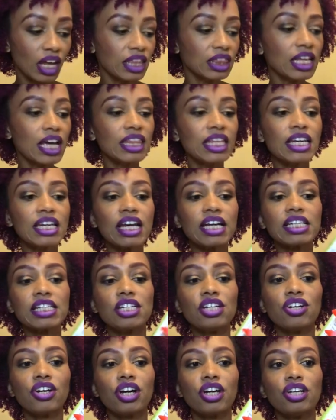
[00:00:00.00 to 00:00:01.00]
Then the next
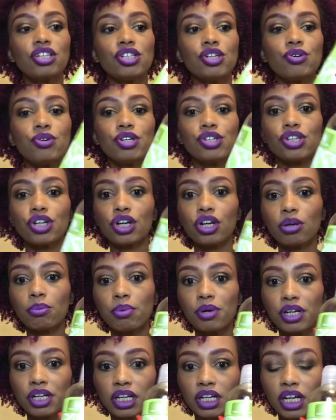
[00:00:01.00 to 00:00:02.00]
thing you're going to do is you're going to
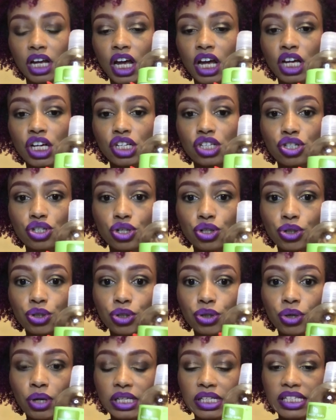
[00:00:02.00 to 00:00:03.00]
put in
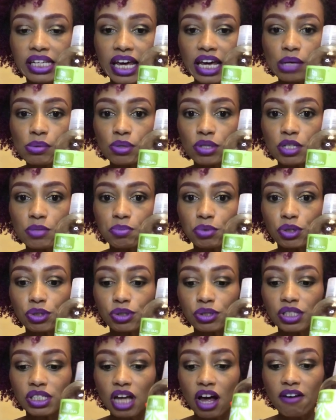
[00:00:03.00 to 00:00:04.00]
two
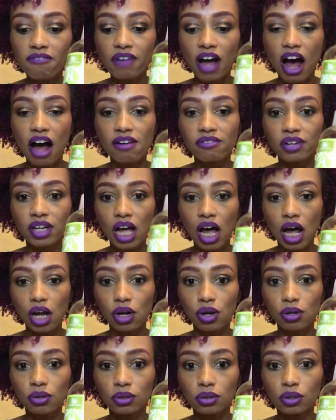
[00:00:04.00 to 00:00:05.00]
tablespoons of
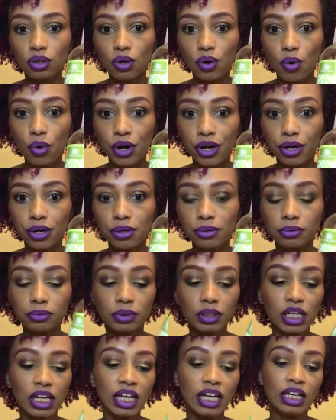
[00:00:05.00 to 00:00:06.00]
avocado oil.
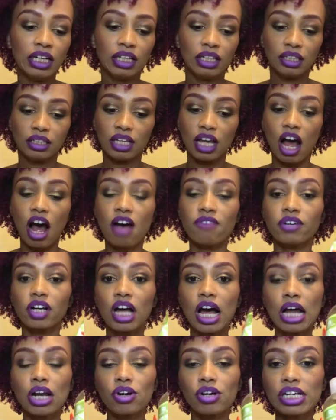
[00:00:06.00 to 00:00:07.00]

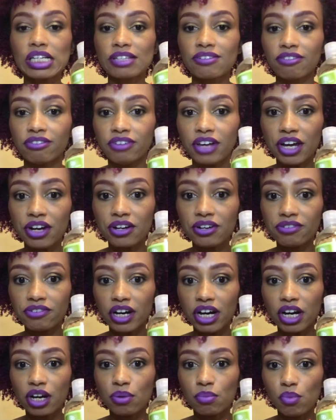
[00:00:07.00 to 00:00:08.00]
Avocado is very,
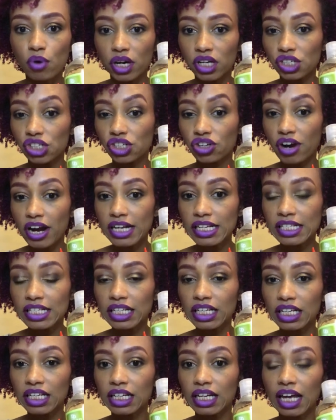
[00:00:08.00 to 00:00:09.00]
very
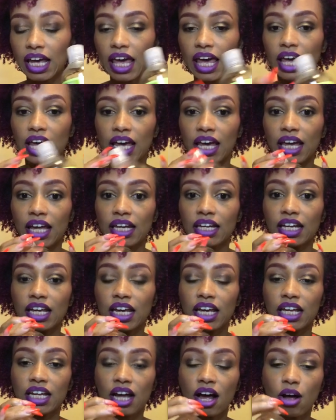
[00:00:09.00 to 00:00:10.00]
moisturizing and
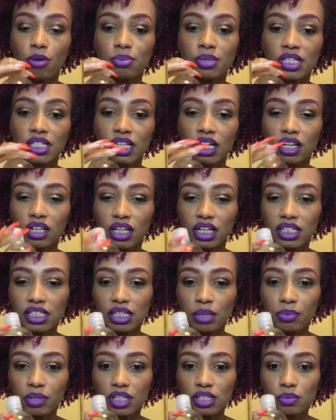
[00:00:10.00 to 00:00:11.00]
it helps seal in
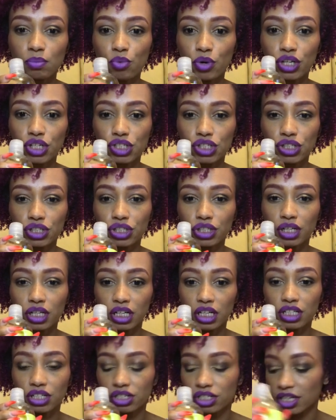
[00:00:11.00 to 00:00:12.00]
some of this moisture
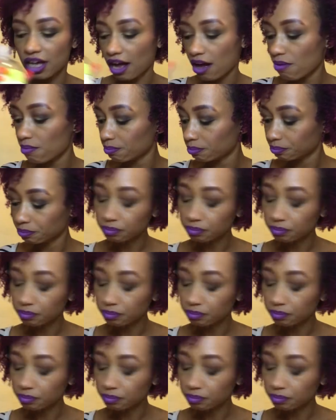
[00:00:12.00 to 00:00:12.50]
in your scalp.